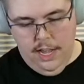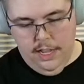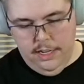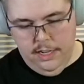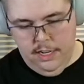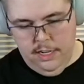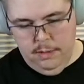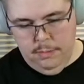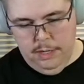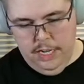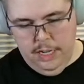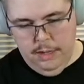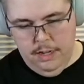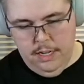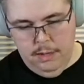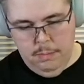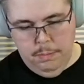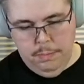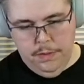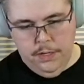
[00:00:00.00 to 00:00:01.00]
add-on by
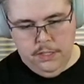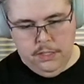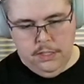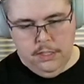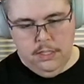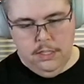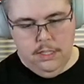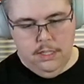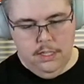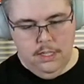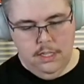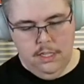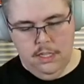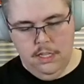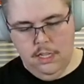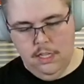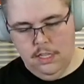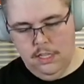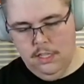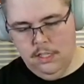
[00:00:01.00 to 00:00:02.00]
purchase
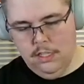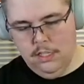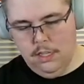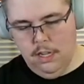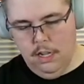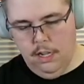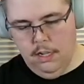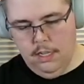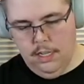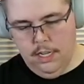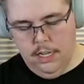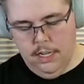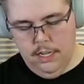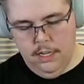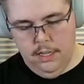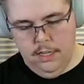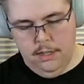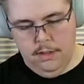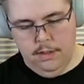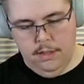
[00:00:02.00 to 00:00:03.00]
to install to
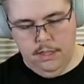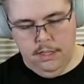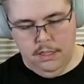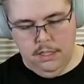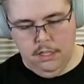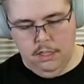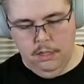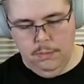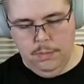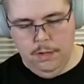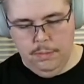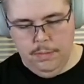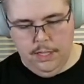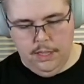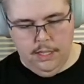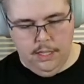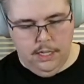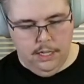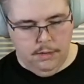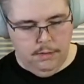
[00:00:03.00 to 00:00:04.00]
lube up my
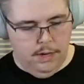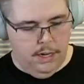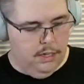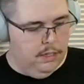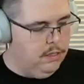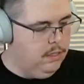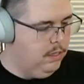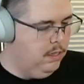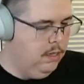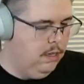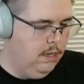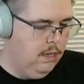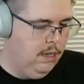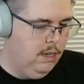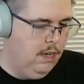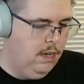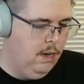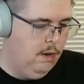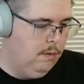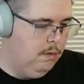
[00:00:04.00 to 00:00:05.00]
linear rails,
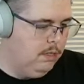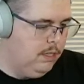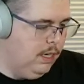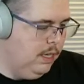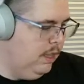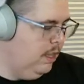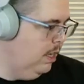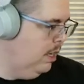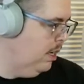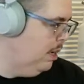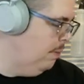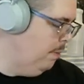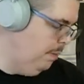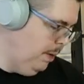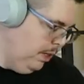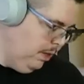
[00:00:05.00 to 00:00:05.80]
which I think I'm